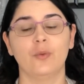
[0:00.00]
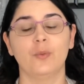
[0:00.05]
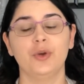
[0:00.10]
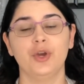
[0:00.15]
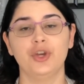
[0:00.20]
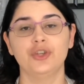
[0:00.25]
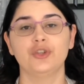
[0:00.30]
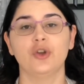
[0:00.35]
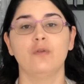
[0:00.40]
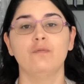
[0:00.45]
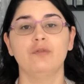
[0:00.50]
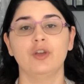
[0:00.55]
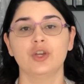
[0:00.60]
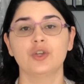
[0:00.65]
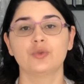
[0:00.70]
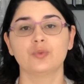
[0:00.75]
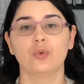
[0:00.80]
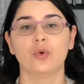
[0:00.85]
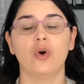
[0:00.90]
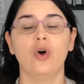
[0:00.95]
where you show
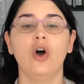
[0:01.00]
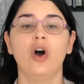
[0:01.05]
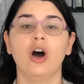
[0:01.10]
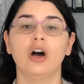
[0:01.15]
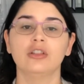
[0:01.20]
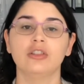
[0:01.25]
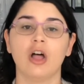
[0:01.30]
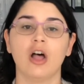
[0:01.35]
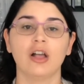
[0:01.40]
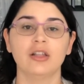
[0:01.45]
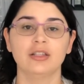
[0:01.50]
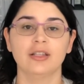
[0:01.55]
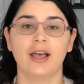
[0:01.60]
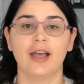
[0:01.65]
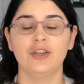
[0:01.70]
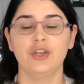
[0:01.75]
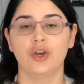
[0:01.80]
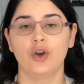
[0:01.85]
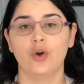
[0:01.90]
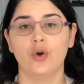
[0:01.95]
visual
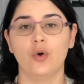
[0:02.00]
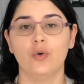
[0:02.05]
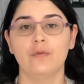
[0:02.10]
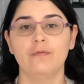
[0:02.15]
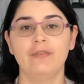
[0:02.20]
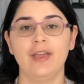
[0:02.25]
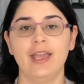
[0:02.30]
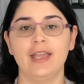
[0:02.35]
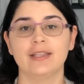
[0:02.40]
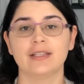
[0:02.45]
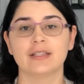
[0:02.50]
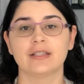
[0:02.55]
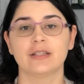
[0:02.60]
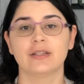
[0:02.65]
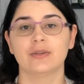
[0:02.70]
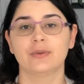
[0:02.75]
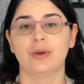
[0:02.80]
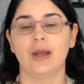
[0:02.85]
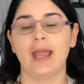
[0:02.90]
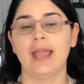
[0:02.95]
alongside your own face,
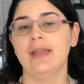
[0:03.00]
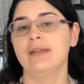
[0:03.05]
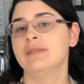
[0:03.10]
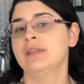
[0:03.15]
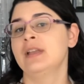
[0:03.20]
right?